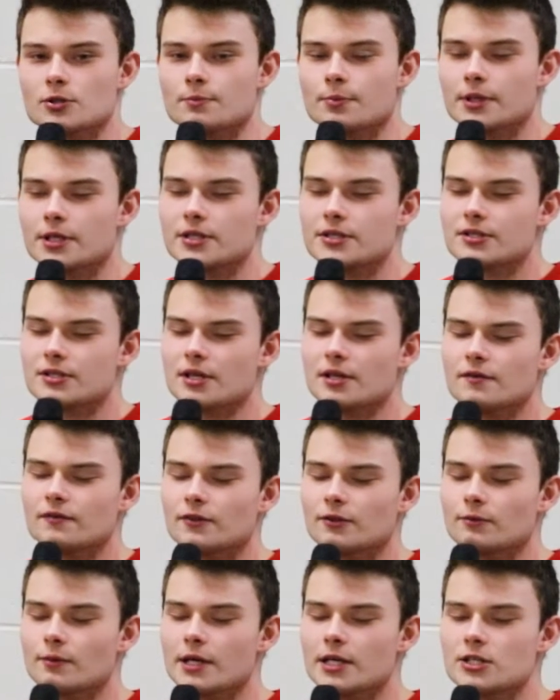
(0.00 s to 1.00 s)
but instead of
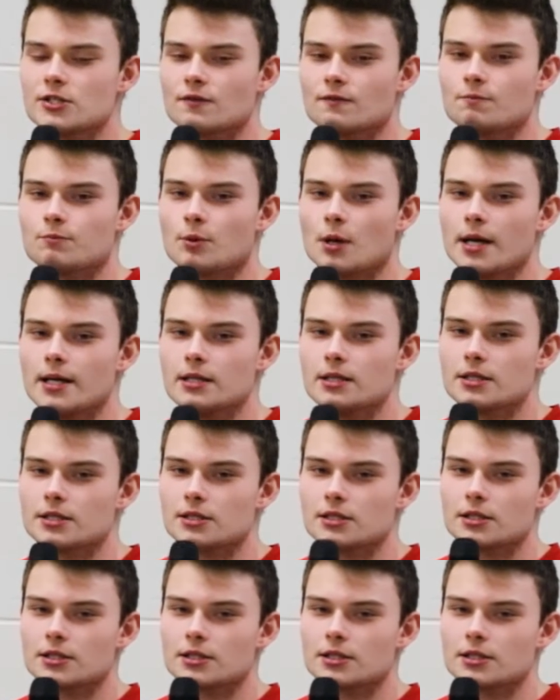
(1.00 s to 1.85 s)
the range of brightness,